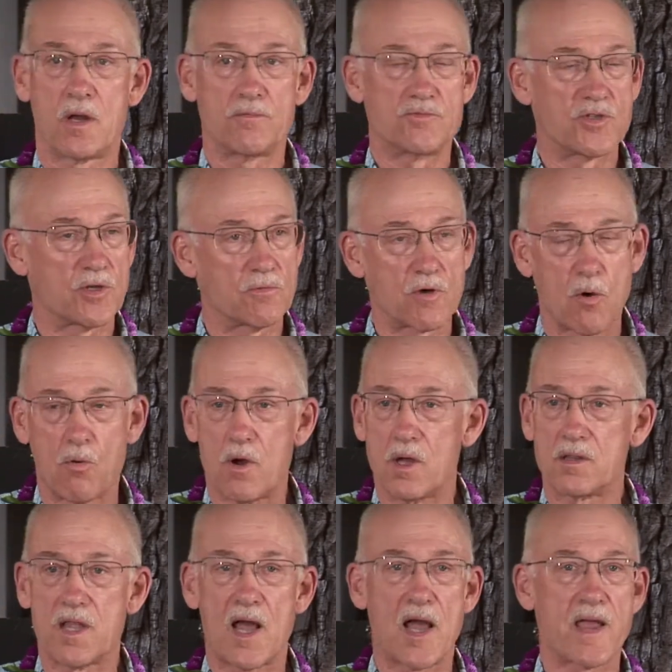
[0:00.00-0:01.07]
to go
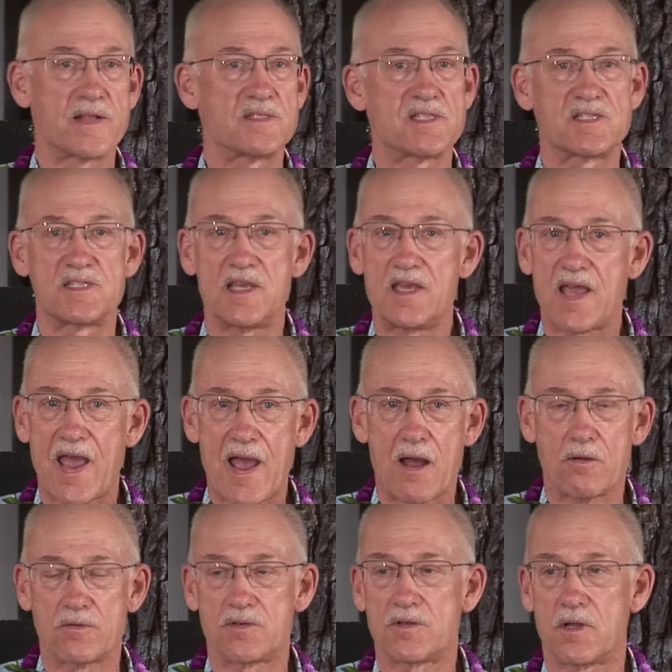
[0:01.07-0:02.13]
online, seek
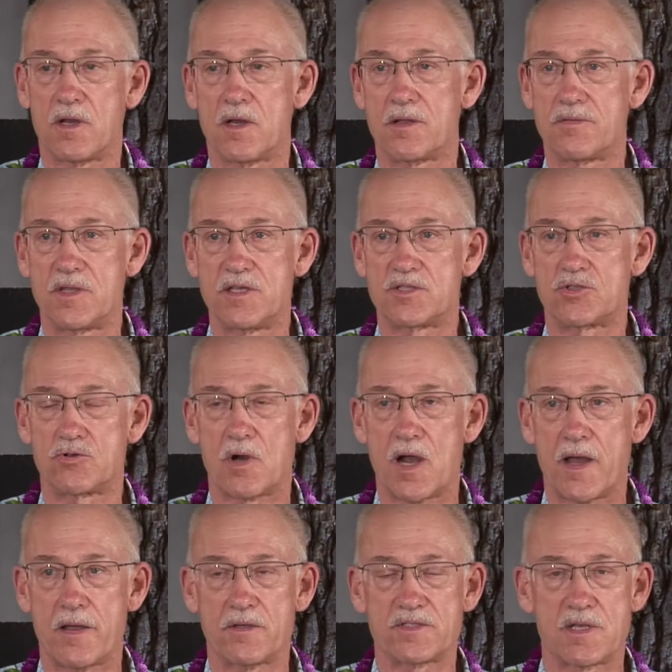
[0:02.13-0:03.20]
out these
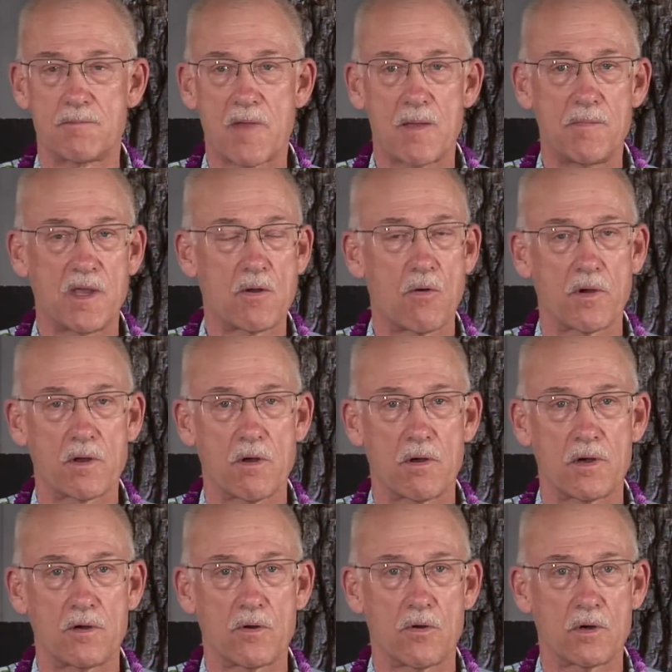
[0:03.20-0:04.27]
trials that may be going on
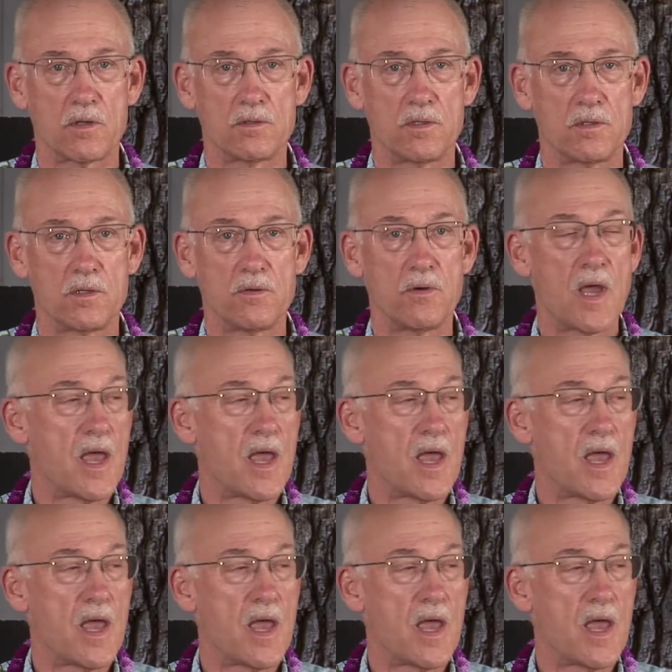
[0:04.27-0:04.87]
in Honolulu,